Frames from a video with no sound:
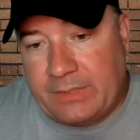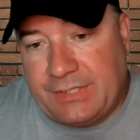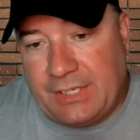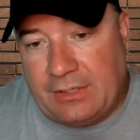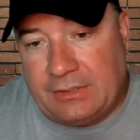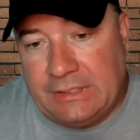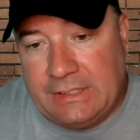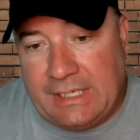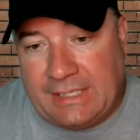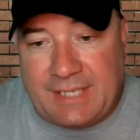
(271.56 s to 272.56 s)
So
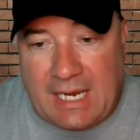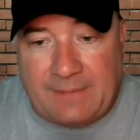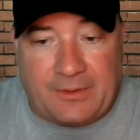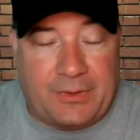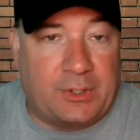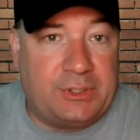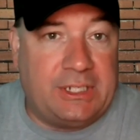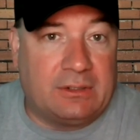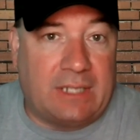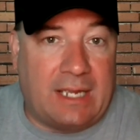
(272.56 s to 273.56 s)
it's time for
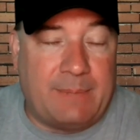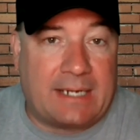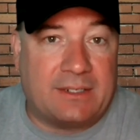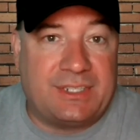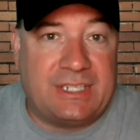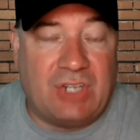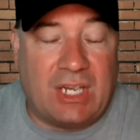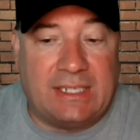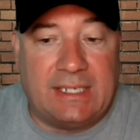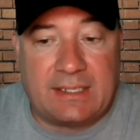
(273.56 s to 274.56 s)
third-year linebacker
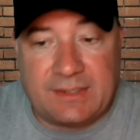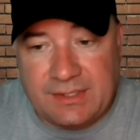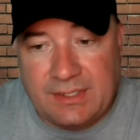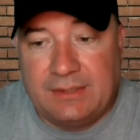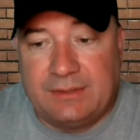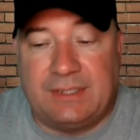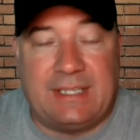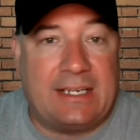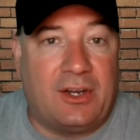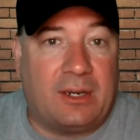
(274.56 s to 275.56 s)
CJ Hicks to
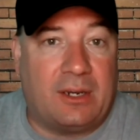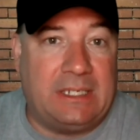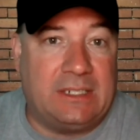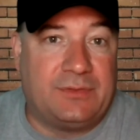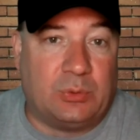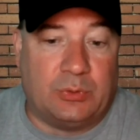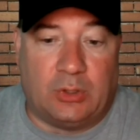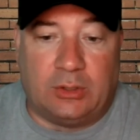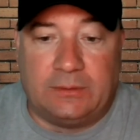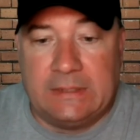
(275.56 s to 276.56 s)
take on a meaningful
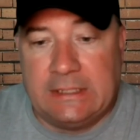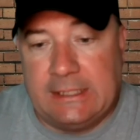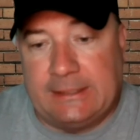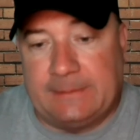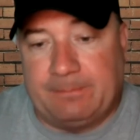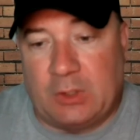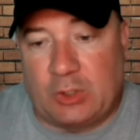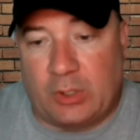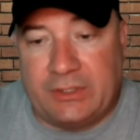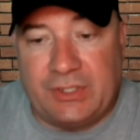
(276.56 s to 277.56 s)
role.
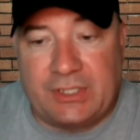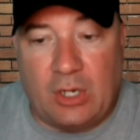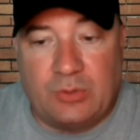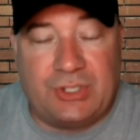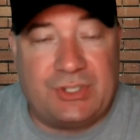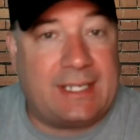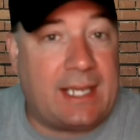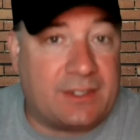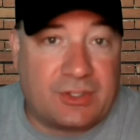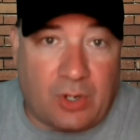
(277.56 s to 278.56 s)
According to the coaches, he
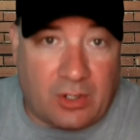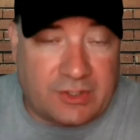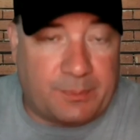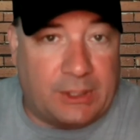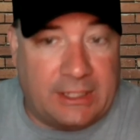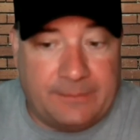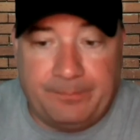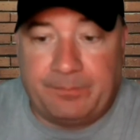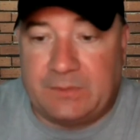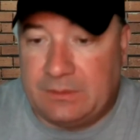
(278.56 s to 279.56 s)
had a strong spring.
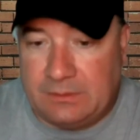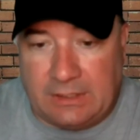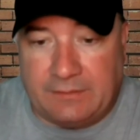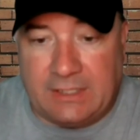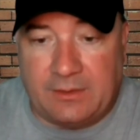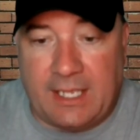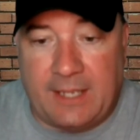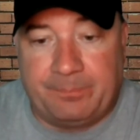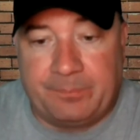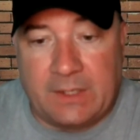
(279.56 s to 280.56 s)
Love to hear that.